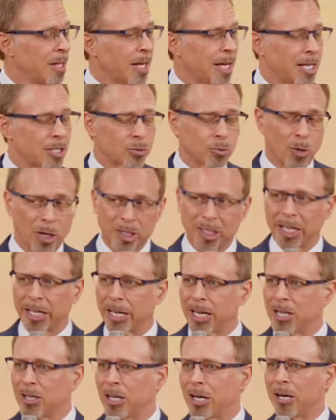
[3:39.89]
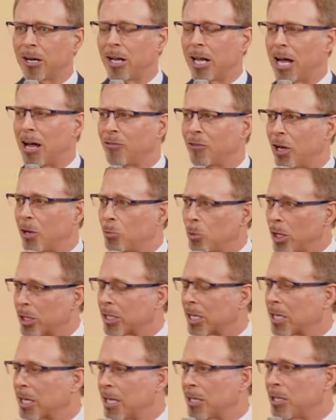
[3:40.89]
it's working in their life and
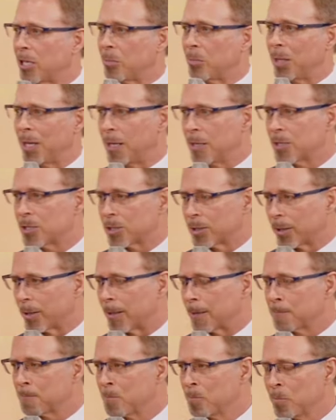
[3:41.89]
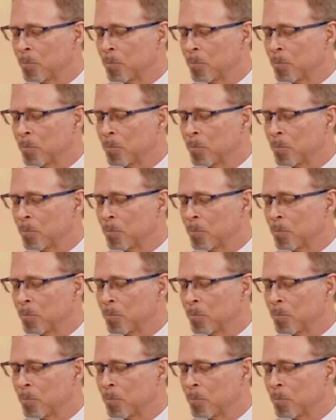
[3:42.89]
working in their ministry.